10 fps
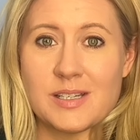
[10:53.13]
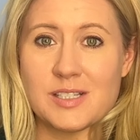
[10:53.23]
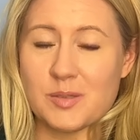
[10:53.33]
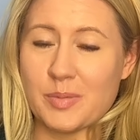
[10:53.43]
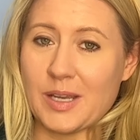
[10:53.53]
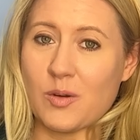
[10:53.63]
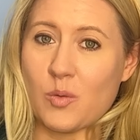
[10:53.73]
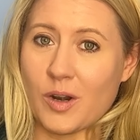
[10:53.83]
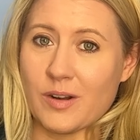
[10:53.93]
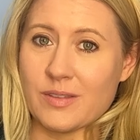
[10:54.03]
to being
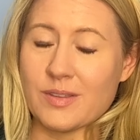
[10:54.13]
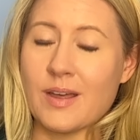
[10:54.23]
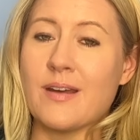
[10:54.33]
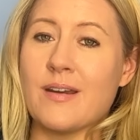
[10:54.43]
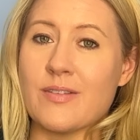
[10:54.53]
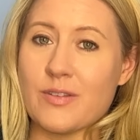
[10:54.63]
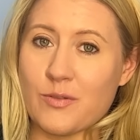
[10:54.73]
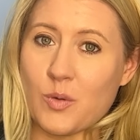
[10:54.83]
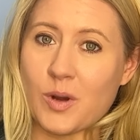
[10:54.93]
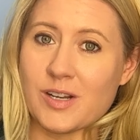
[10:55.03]
worth the
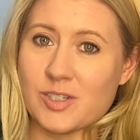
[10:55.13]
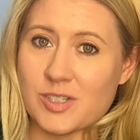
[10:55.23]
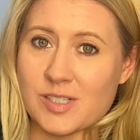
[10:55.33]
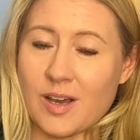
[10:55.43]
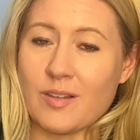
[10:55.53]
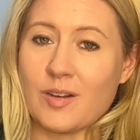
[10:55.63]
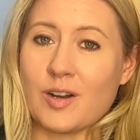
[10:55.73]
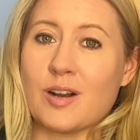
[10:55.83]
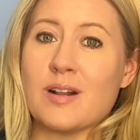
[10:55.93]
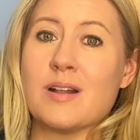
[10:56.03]
$400